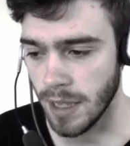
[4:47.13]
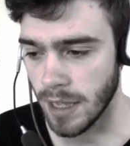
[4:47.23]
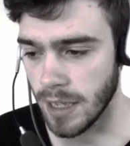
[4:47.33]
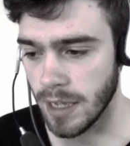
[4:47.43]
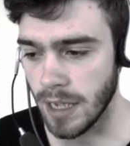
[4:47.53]

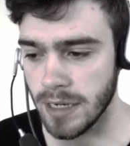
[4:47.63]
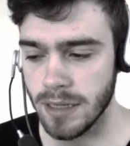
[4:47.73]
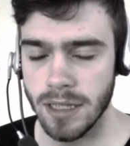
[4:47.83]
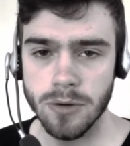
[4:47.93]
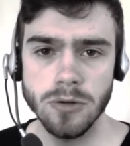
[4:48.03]
And
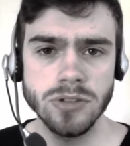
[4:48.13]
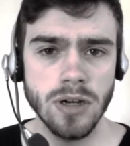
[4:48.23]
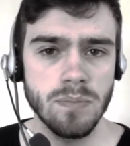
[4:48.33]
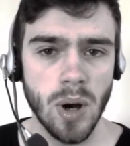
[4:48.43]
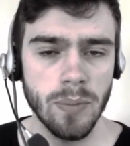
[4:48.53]
also
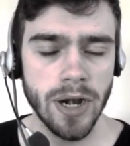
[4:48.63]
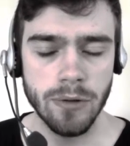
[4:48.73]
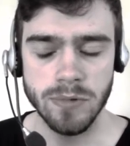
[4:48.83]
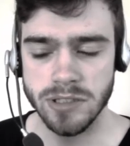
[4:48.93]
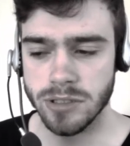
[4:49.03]
a bomber
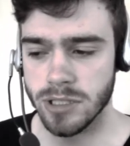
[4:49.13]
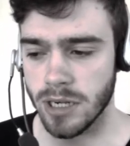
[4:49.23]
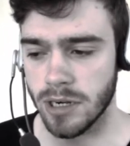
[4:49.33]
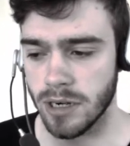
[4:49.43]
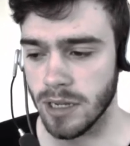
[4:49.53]
and a wizard
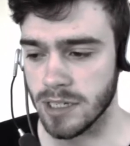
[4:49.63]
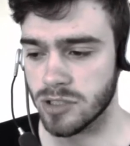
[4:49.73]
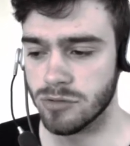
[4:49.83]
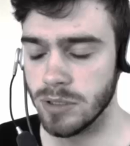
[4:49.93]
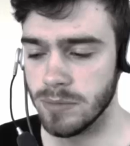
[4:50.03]
are
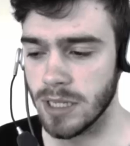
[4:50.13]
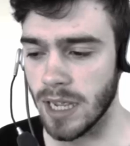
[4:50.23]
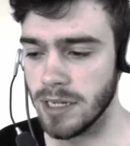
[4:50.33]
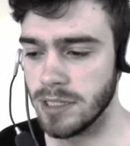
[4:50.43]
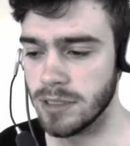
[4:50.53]
extremely
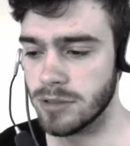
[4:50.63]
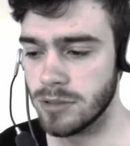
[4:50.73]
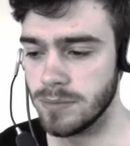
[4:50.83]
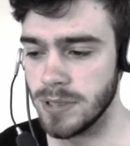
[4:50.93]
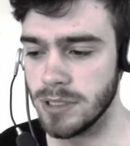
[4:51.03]
handy
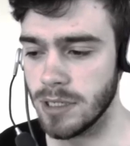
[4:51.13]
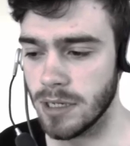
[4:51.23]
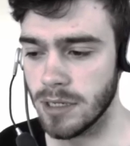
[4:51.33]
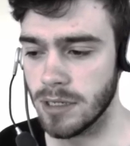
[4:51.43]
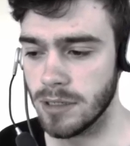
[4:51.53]

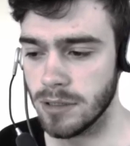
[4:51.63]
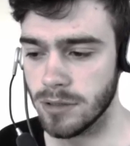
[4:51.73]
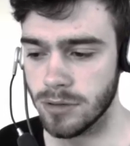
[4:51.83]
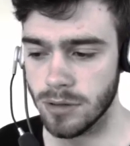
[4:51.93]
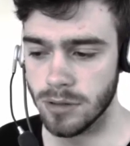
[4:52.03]

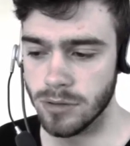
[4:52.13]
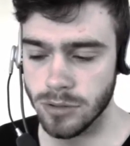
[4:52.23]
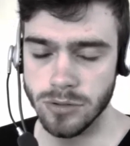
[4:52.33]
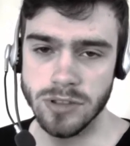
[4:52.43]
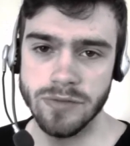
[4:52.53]
to
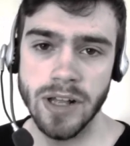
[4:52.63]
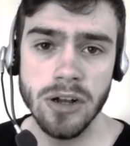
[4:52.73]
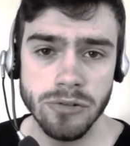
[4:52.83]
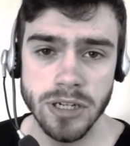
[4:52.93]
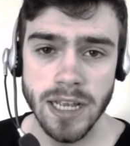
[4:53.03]
use a
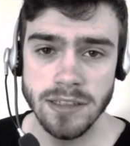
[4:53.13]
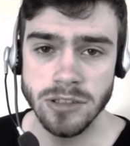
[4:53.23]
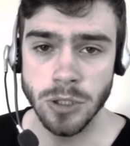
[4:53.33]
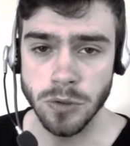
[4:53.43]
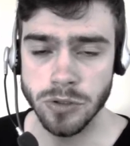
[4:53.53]
Valkyrie
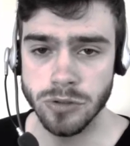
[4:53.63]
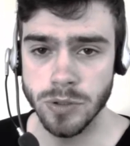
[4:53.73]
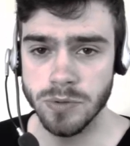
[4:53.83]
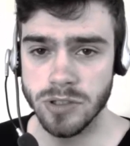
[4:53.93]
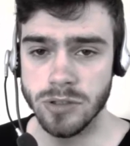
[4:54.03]
against those
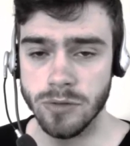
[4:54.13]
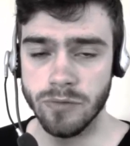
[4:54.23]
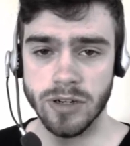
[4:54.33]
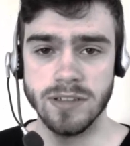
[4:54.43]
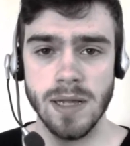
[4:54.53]
troops. So
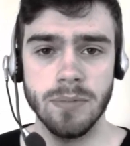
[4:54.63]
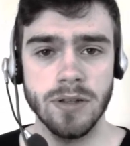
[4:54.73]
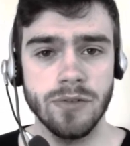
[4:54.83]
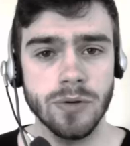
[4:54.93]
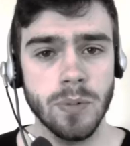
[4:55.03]
for example,
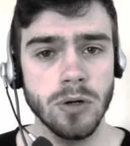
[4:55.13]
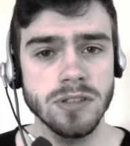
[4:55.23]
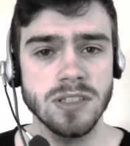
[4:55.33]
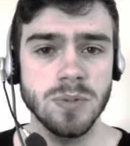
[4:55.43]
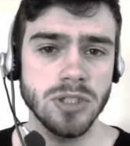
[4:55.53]
if your
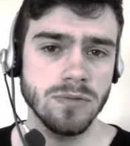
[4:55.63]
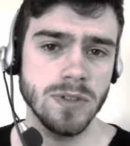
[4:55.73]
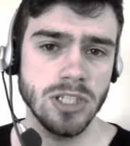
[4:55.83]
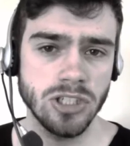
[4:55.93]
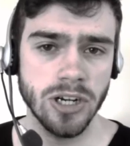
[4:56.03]
opponent is pushing
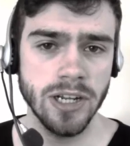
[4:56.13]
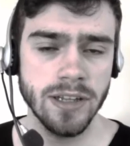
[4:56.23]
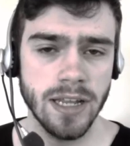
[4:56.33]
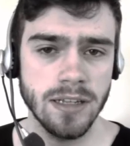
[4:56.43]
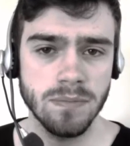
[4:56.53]
with a giant
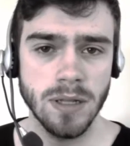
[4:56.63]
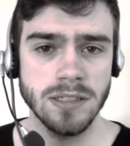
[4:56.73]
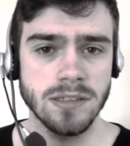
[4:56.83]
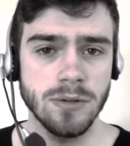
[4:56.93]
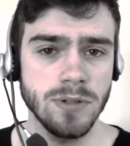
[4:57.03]
and it
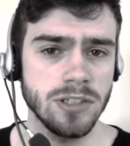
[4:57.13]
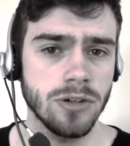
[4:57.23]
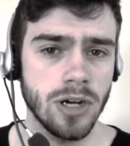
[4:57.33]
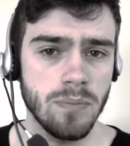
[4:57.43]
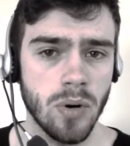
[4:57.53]
places a wizard
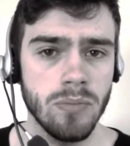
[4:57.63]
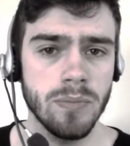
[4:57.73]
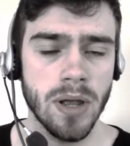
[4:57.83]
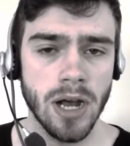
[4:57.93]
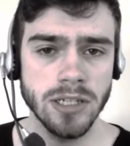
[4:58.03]
or a
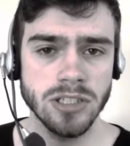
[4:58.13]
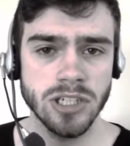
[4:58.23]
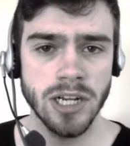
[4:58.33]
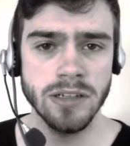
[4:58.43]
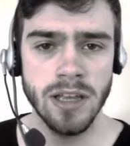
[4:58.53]
bomber behind the
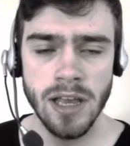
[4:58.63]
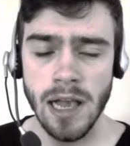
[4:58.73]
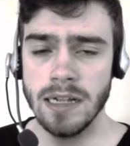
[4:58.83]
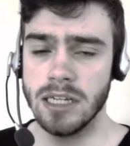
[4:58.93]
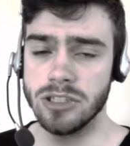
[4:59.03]
giant,
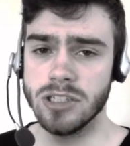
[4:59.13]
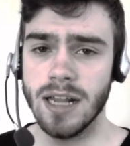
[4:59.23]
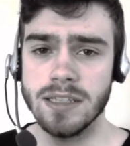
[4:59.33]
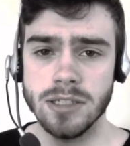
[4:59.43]
then just let